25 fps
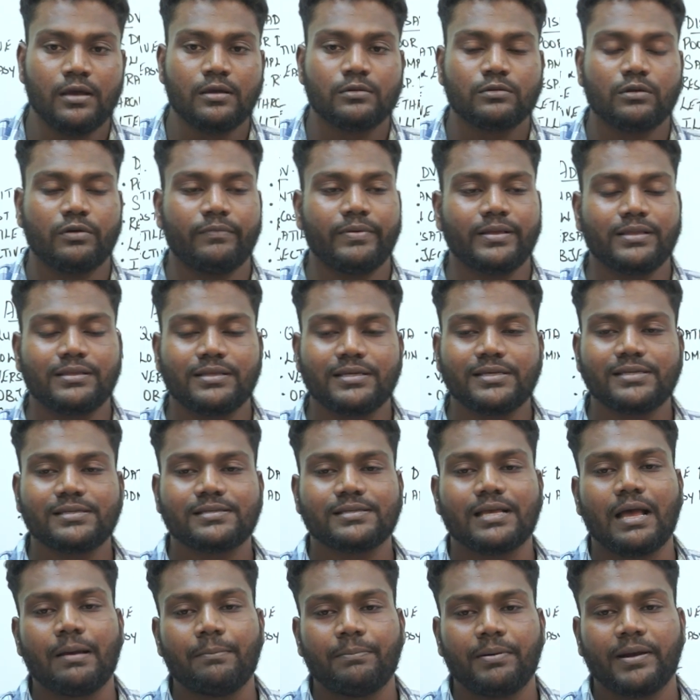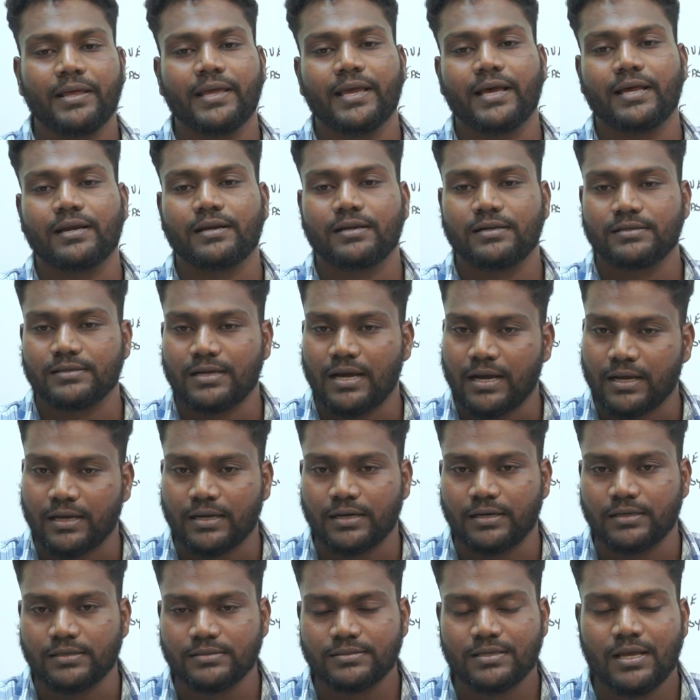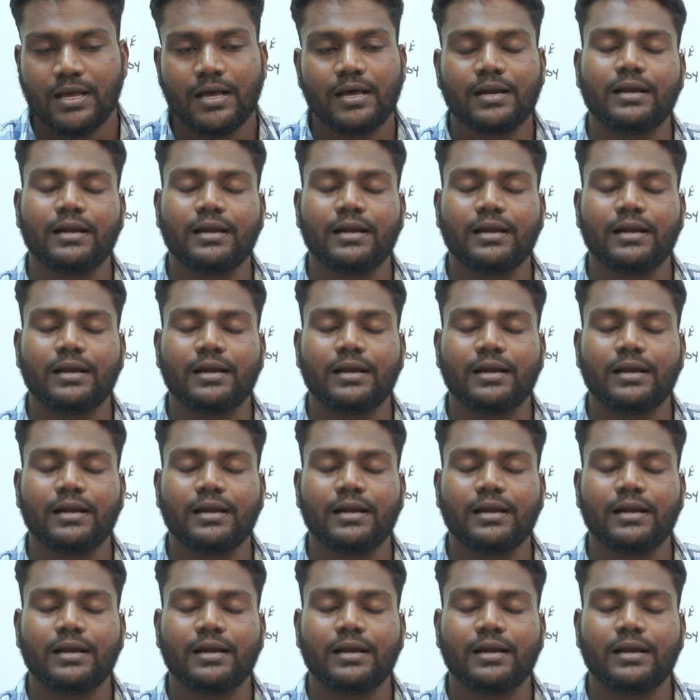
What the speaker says: So when this sampling error occurs,